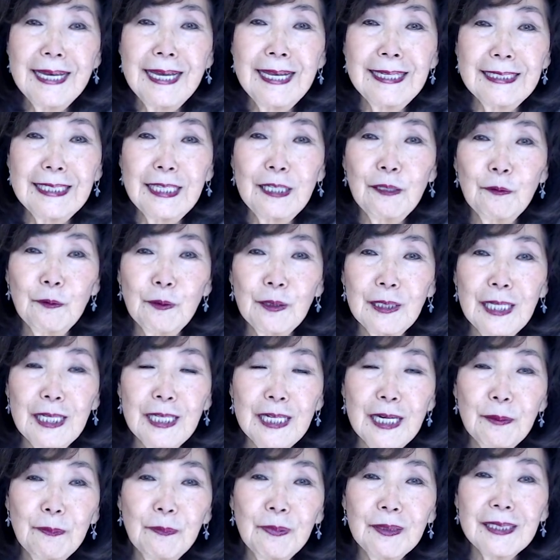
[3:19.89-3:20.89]
and he would
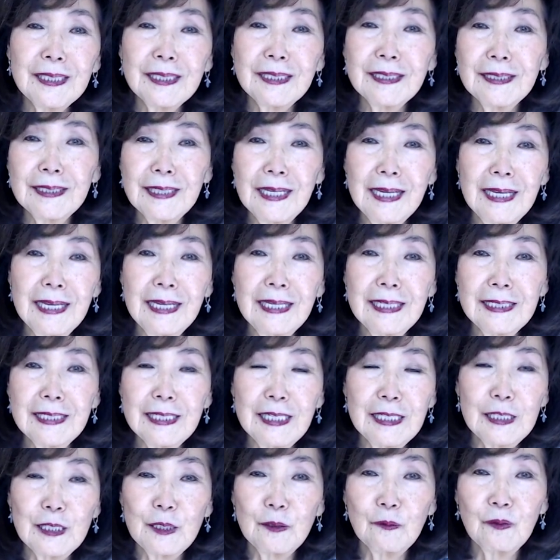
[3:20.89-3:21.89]
get up on a stage
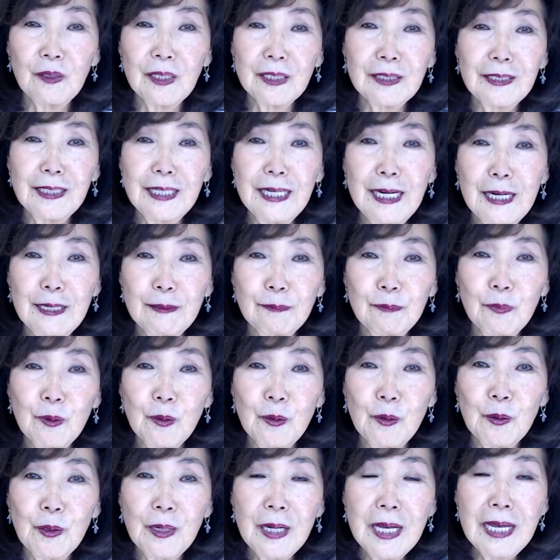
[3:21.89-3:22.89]
and he's very
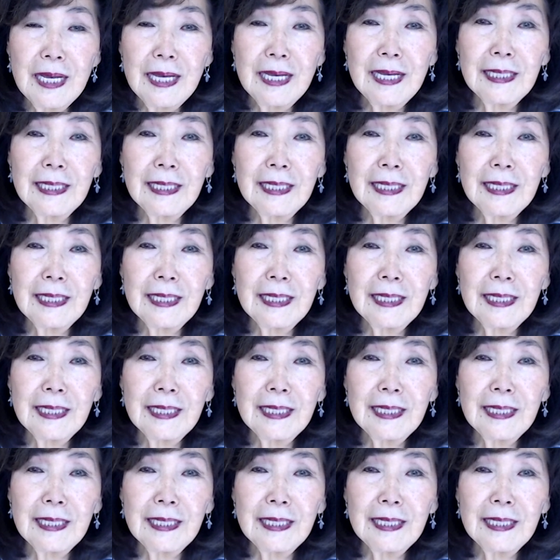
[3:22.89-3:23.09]
humble.